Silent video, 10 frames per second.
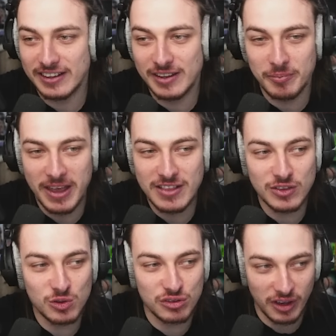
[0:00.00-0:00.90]
made
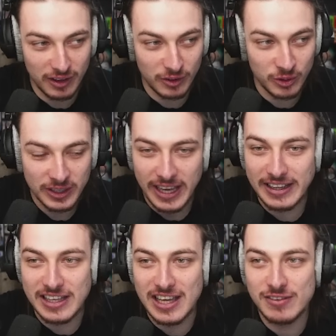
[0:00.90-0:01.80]
into jello.
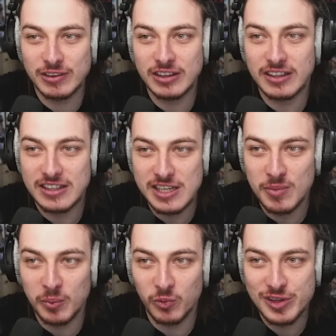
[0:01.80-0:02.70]
And even the team
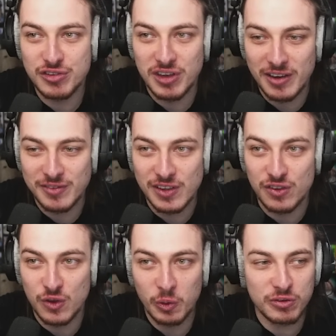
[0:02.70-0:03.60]
up with Jeff is
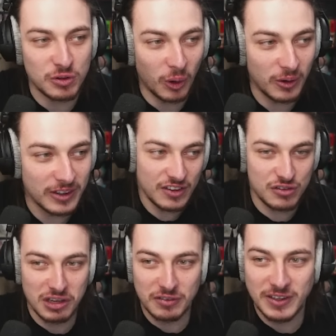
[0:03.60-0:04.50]
so strong because
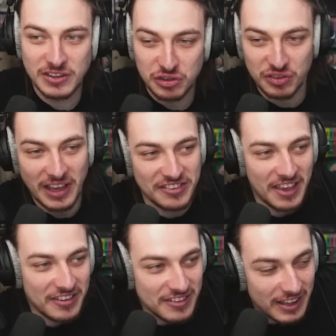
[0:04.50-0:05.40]
Jeff can just
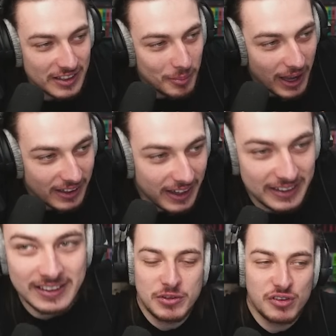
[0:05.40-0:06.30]
assassinate the
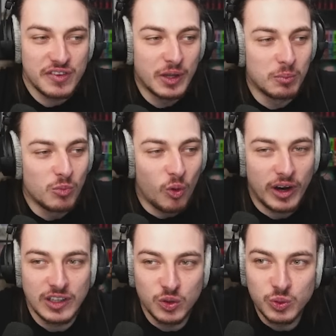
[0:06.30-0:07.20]
backline. But just Namor
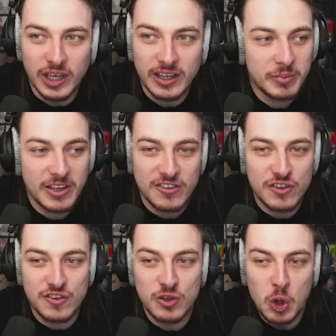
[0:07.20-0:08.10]
and Luna, because
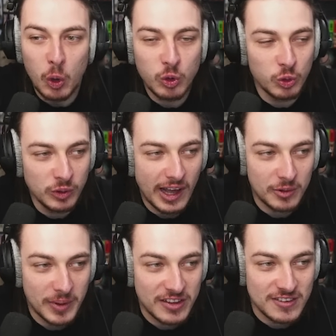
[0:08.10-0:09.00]
it's no
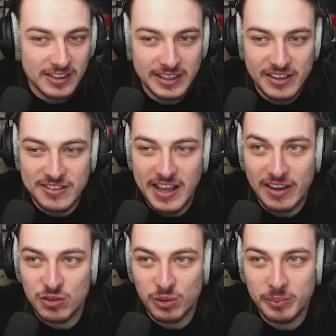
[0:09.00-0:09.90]
cooldown basically. It's an
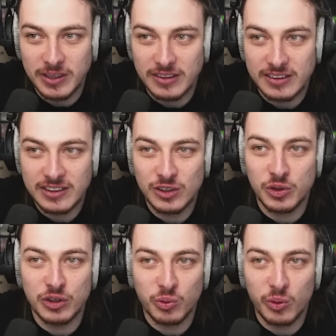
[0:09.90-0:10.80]
extra ability. You
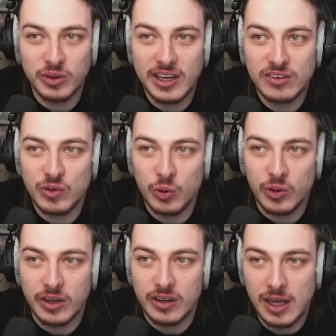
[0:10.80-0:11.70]
can rotate
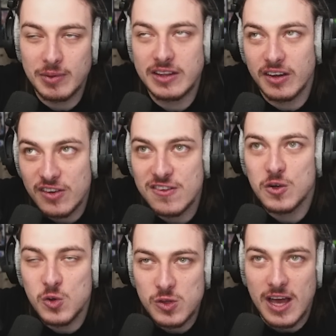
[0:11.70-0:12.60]
your... I mean, there is a
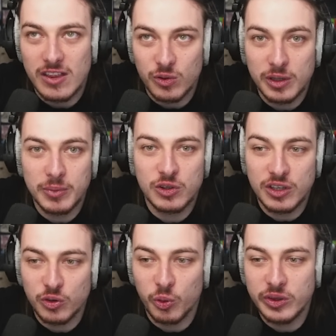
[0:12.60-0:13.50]
cooldown to it, but you
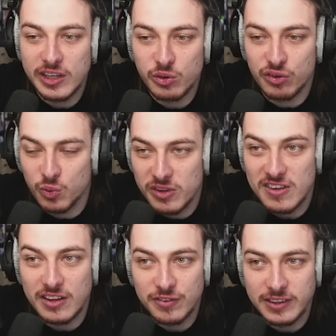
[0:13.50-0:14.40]
can rotate your squids
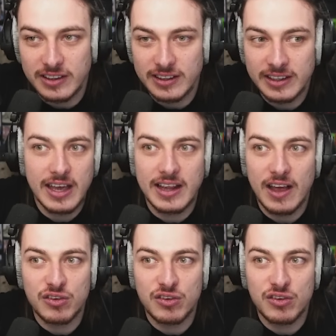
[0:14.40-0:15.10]
infinitely. It has